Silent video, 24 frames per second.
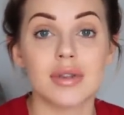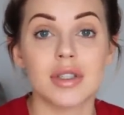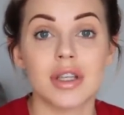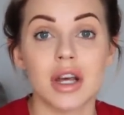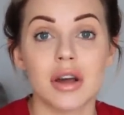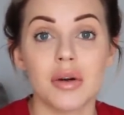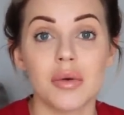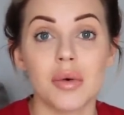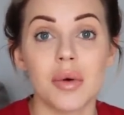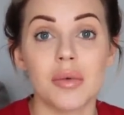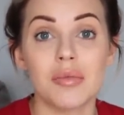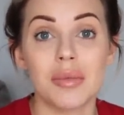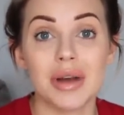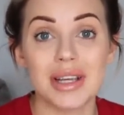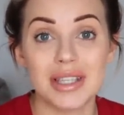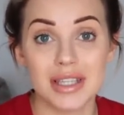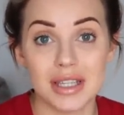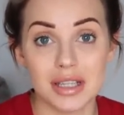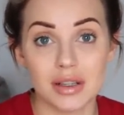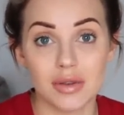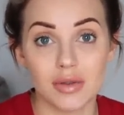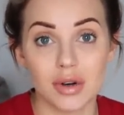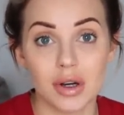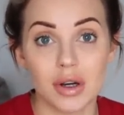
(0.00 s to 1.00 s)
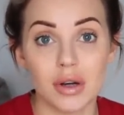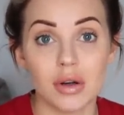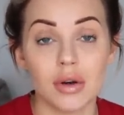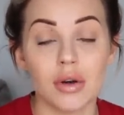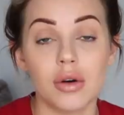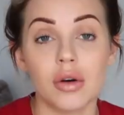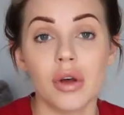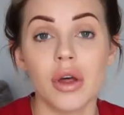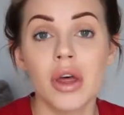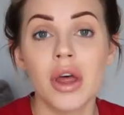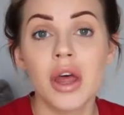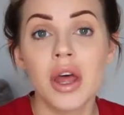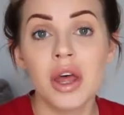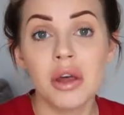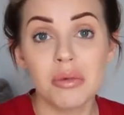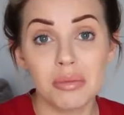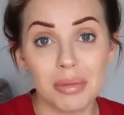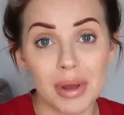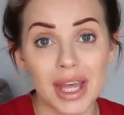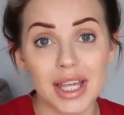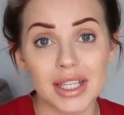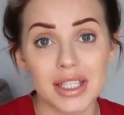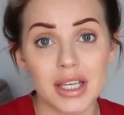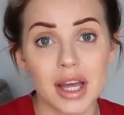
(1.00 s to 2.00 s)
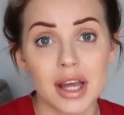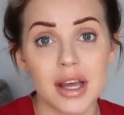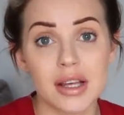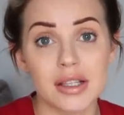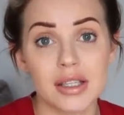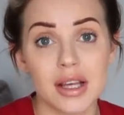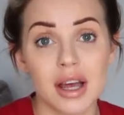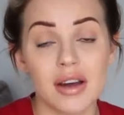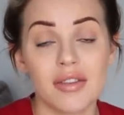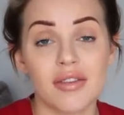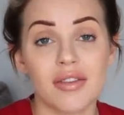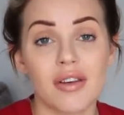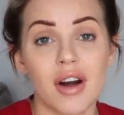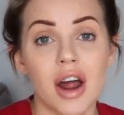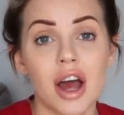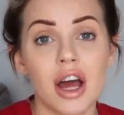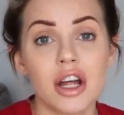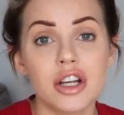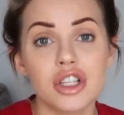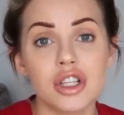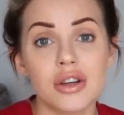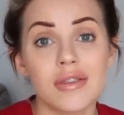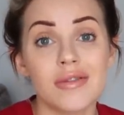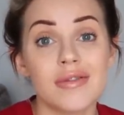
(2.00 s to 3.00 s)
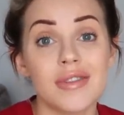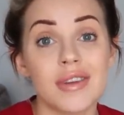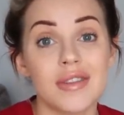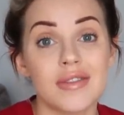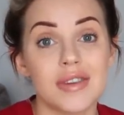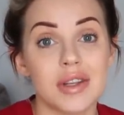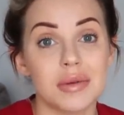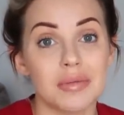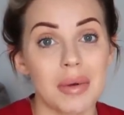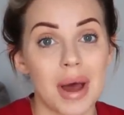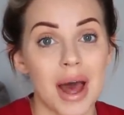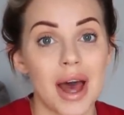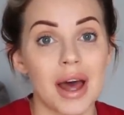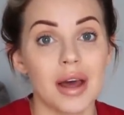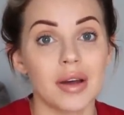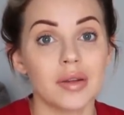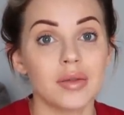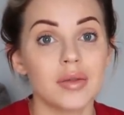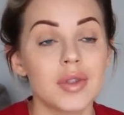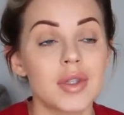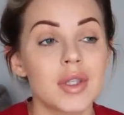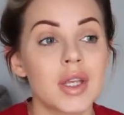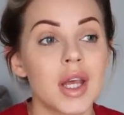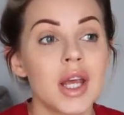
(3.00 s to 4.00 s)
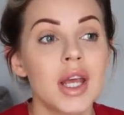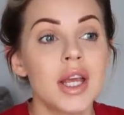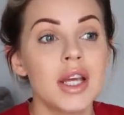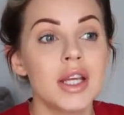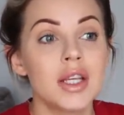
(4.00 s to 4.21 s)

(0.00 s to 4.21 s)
So my sister-in-law picked hers up for £150,